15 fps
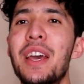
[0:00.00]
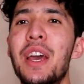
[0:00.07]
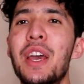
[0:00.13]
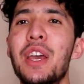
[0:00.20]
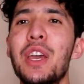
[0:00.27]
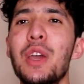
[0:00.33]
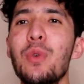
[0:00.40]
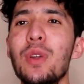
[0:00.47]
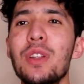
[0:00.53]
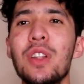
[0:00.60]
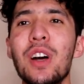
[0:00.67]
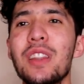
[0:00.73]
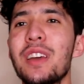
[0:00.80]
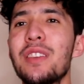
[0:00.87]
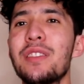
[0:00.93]
He will
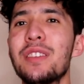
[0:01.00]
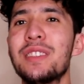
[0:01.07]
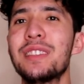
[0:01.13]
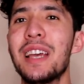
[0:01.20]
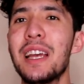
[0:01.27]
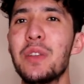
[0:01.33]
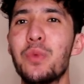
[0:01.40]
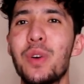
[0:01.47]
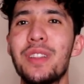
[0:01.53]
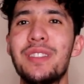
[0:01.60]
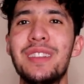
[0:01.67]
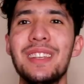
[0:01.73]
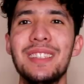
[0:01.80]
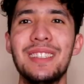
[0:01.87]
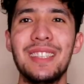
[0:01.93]
not understand what
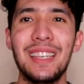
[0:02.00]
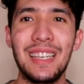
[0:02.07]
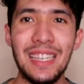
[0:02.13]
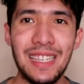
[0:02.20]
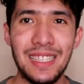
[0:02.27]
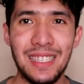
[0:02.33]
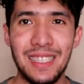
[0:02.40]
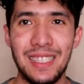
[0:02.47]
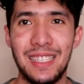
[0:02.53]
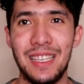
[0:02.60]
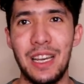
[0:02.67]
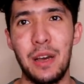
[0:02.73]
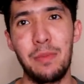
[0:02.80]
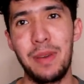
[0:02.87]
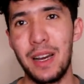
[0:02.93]
this is
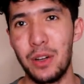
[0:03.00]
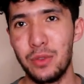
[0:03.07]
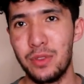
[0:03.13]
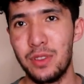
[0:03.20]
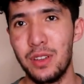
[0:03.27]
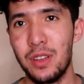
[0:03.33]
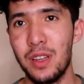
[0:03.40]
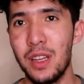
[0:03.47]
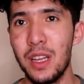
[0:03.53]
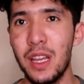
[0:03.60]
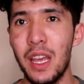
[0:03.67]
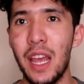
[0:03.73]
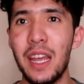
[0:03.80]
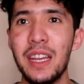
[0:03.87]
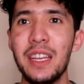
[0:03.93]
about.
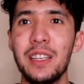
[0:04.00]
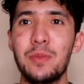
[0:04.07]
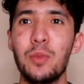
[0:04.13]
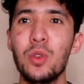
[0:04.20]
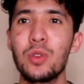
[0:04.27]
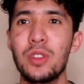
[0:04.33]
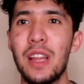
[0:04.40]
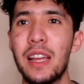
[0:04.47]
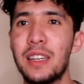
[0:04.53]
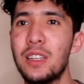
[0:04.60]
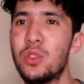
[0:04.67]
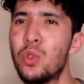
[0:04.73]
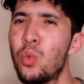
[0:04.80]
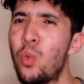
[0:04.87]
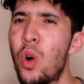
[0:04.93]
And he is most likely
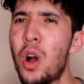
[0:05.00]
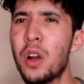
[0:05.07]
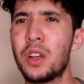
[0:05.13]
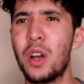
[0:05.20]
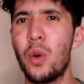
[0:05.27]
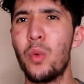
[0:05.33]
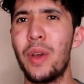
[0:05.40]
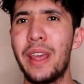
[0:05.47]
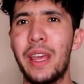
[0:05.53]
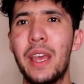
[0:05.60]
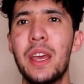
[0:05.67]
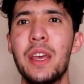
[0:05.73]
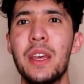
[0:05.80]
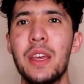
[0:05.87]
to walk away.